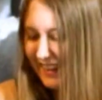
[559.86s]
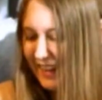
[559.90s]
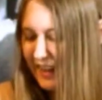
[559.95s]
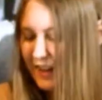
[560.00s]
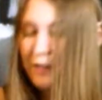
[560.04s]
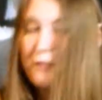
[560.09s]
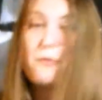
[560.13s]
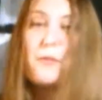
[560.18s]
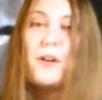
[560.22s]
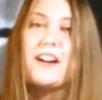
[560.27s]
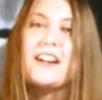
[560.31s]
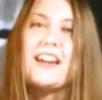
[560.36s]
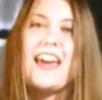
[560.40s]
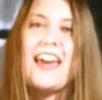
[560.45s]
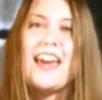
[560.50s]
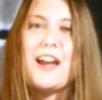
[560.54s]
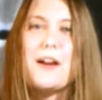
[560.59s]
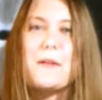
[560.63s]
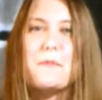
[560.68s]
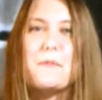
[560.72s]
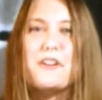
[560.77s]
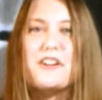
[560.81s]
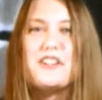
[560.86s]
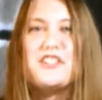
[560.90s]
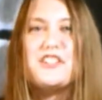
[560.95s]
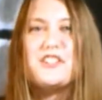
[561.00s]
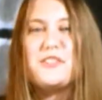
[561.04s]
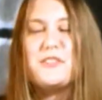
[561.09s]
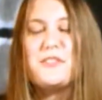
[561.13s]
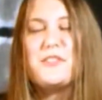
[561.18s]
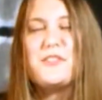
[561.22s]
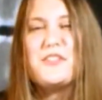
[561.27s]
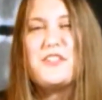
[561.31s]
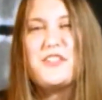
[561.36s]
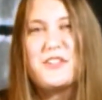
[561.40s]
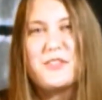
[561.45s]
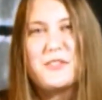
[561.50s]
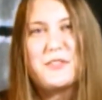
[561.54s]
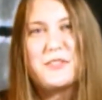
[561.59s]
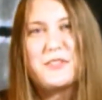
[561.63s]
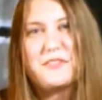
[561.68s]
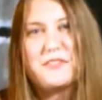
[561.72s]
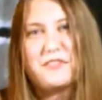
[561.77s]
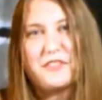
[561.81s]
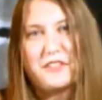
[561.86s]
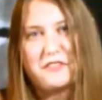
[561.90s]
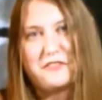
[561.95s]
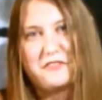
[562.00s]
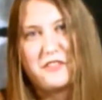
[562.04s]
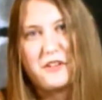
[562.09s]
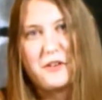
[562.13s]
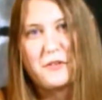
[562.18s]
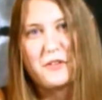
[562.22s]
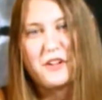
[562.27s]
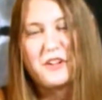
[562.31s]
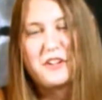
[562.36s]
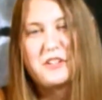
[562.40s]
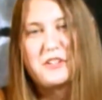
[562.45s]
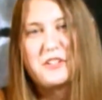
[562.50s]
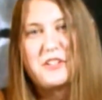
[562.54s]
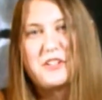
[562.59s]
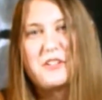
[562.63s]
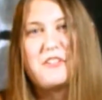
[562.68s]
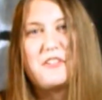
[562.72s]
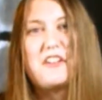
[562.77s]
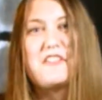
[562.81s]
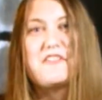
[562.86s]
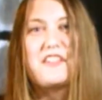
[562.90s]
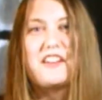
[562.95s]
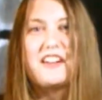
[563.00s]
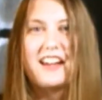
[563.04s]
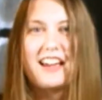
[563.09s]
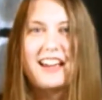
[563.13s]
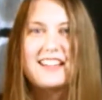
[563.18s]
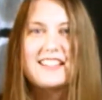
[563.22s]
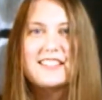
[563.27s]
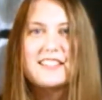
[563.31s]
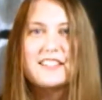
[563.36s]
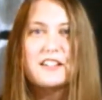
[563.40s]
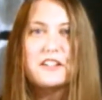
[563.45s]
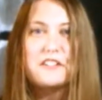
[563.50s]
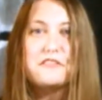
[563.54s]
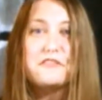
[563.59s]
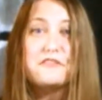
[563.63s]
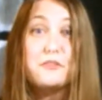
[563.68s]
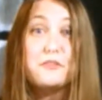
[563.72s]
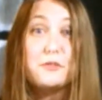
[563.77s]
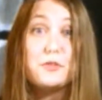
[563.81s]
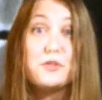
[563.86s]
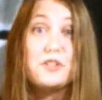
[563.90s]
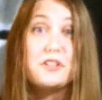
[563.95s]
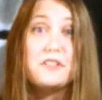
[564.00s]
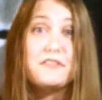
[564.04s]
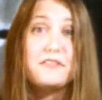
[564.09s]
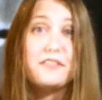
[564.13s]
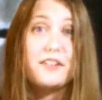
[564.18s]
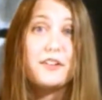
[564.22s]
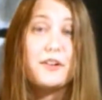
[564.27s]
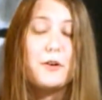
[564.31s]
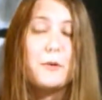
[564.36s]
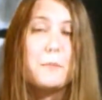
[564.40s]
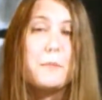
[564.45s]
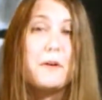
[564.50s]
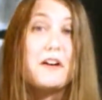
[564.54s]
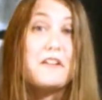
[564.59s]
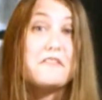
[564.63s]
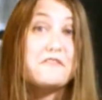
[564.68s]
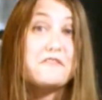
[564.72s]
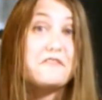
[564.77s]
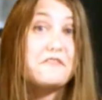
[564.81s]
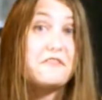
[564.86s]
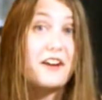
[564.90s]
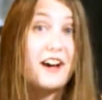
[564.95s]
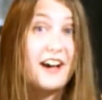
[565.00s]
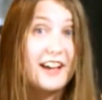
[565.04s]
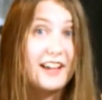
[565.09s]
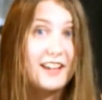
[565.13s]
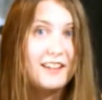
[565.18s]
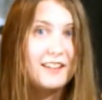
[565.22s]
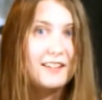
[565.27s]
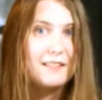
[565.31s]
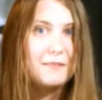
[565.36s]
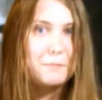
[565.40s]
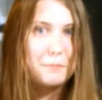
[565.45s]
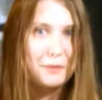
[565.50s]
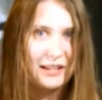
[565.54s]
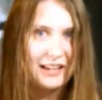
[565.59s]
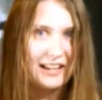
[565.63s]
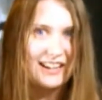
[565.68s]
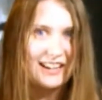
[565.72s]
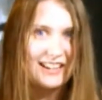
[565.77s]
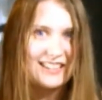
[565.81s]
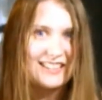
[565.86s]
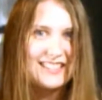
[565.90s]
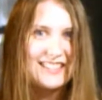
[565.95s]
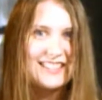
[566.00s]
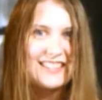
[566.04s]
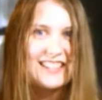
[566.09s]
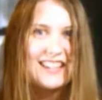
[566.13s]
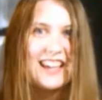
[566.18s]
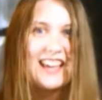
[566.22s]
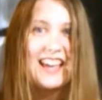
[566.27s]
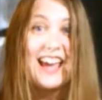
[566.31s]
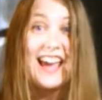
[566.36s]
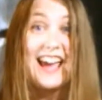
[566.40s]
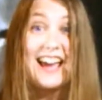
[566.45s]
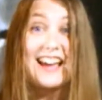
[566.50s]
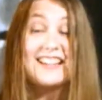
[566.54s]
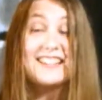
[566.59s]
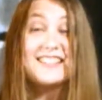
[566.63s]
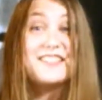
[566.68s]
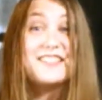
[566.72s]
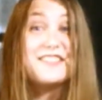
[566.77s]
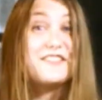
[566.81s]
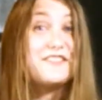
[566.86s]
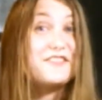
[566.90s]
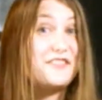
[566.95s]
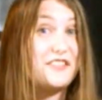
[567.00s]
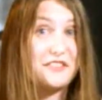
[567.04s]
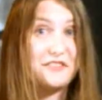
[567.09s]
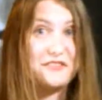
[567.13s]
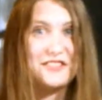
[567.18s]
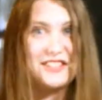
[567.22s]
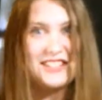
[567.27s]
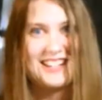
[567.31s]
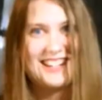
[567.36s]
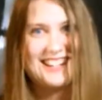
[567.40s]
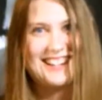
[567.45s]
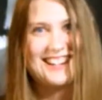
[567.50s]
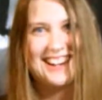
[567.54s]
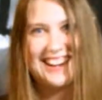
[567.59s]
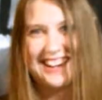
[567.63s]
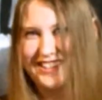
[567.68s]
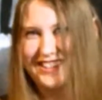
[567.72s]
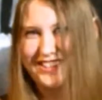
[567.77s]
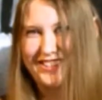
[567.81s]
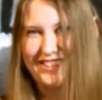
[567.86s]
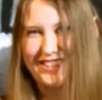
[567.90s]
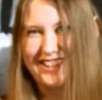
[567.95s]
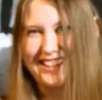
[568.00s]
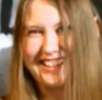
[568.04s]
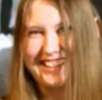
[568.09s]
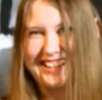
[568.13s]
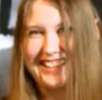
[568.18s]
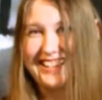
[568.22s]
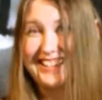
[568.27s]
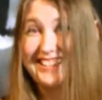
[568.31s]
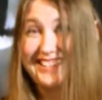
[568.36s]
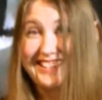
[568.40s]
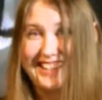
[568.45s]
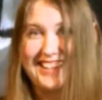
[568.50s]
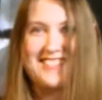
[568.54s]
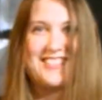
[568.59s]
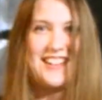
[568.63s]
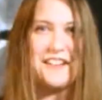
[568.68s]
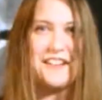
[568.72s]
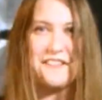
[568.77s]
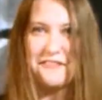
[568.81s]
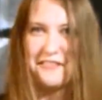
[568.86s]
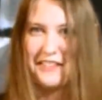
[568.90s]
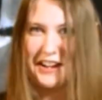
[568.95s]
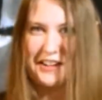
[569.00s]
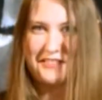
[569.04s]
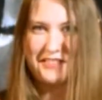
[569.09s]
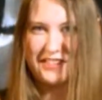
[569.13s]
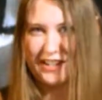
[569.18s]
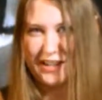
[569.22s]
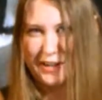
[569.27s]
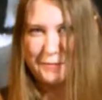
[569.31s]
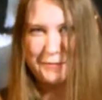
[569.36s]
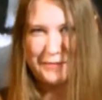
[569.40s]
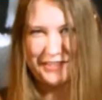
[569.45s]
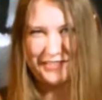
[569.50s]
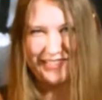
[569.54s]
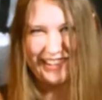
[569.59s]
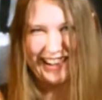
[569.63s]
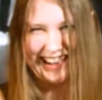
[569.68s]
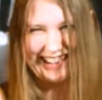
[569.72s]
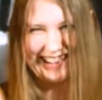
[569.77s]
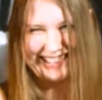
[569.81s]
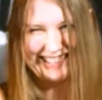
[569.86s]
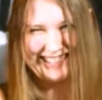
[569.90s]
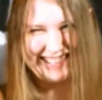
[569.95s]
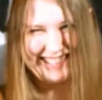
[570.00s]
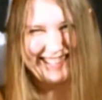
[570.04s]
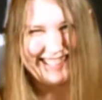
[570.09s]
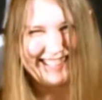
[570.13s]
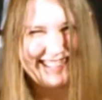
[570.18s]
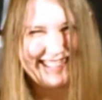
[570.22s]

What camera do you use for photos? We have a nice little Fujifilm FinePix S1500. Say that 5 times fast.